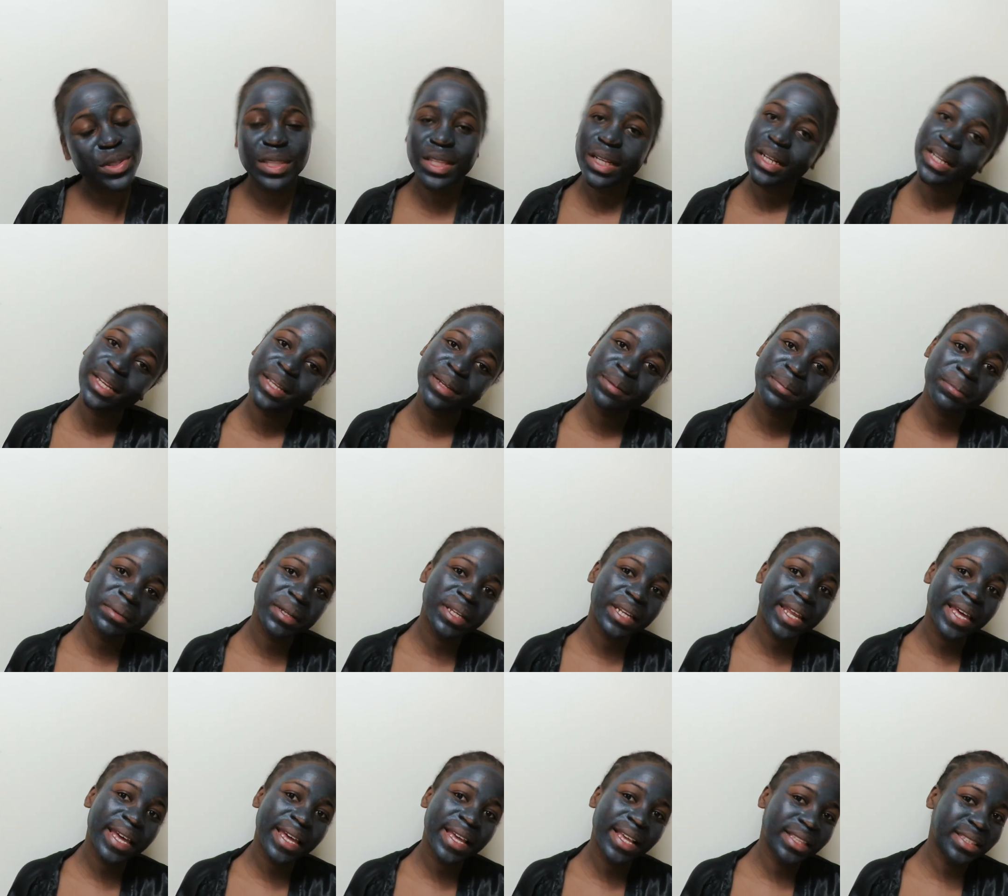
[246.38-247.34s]
3
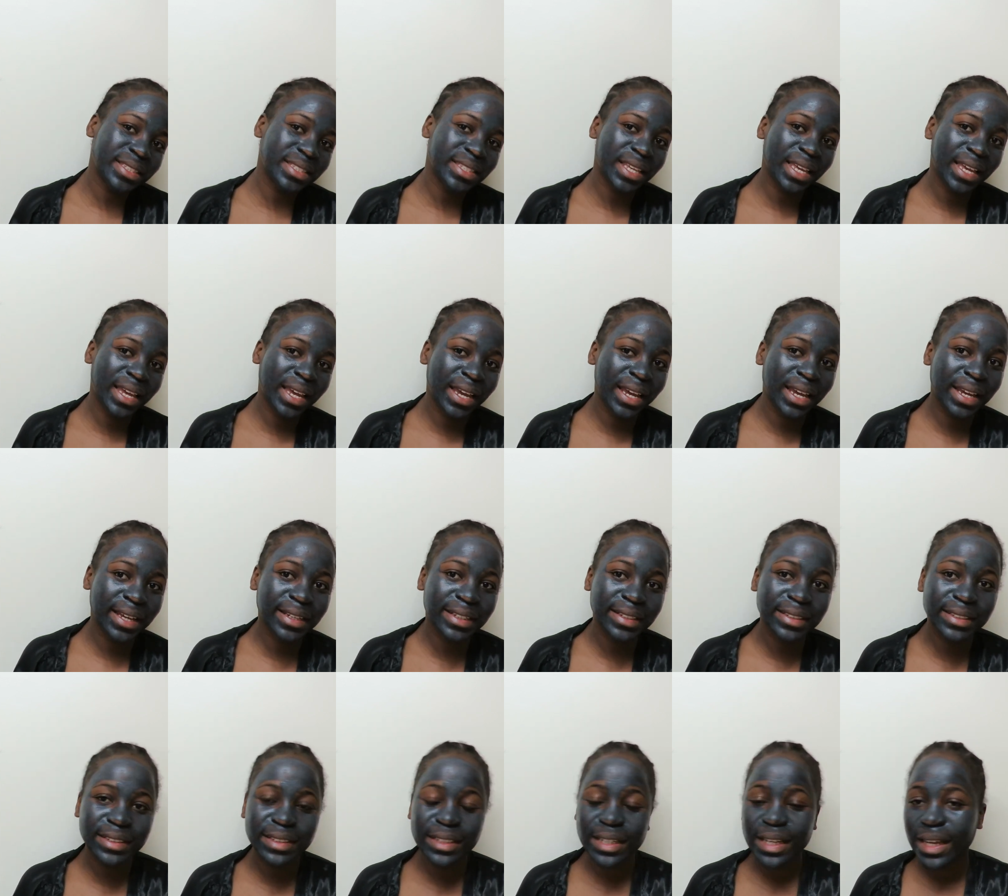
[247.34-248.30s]
minutes,
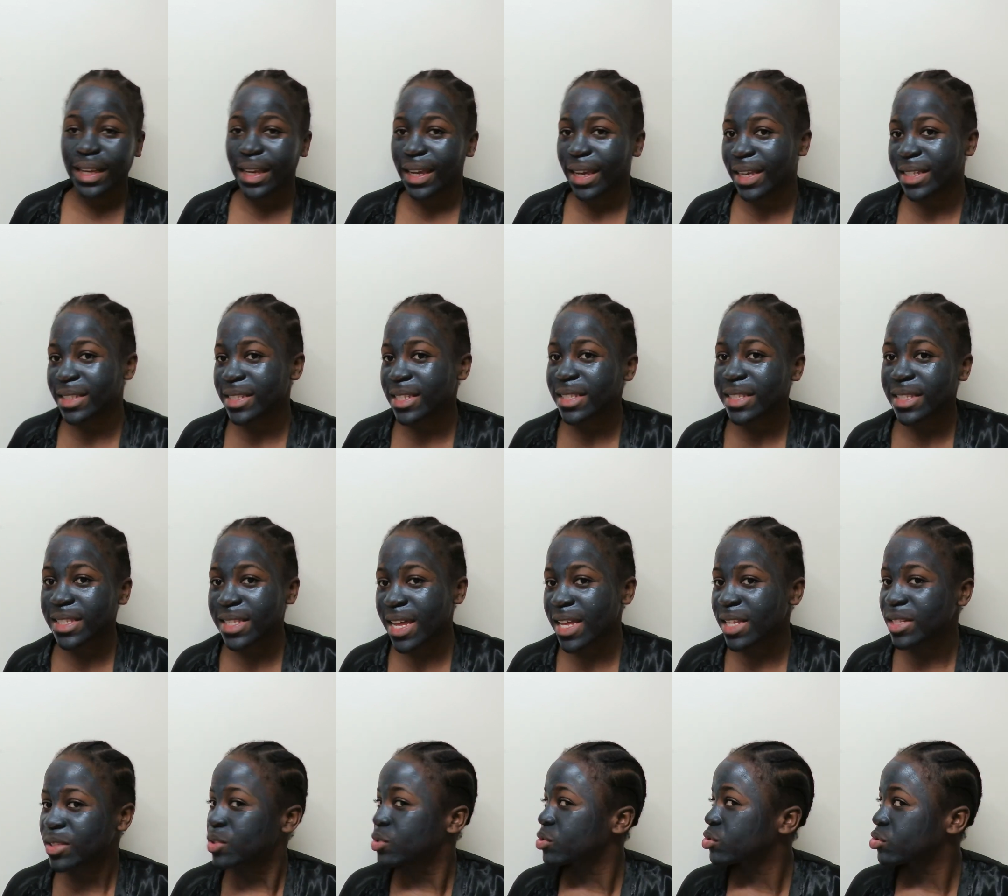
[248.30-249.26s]
and as it
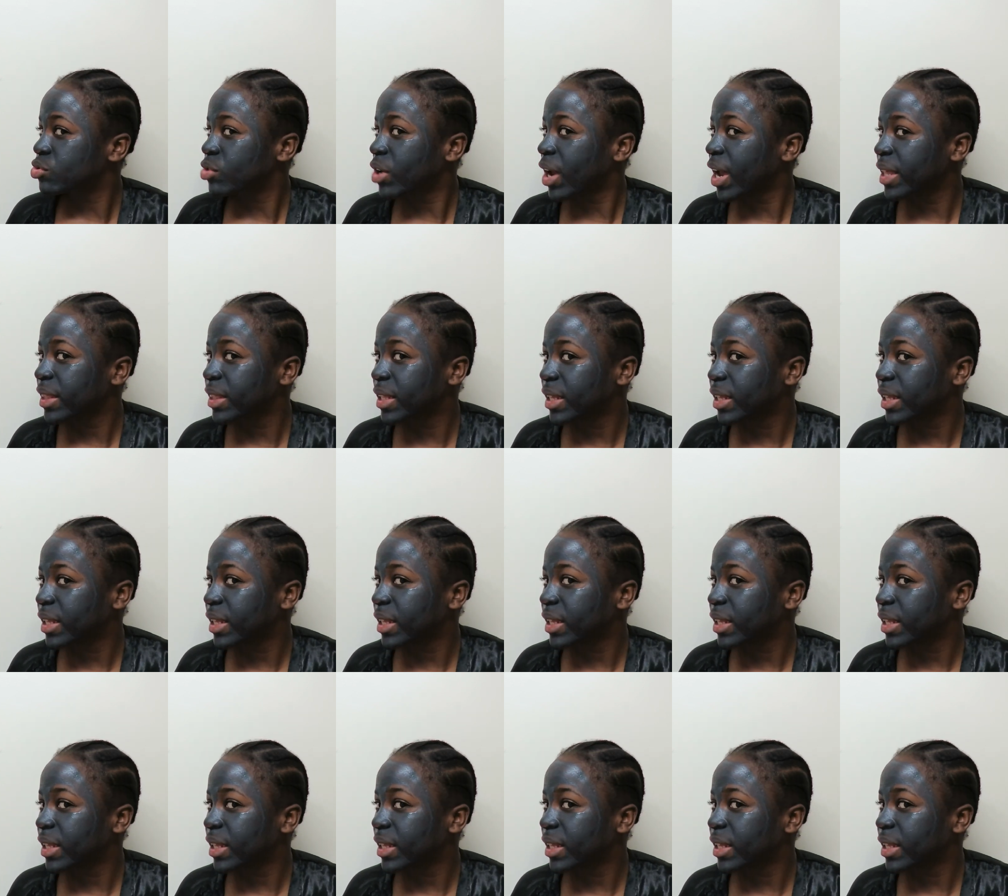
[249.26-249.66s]
starts to dry,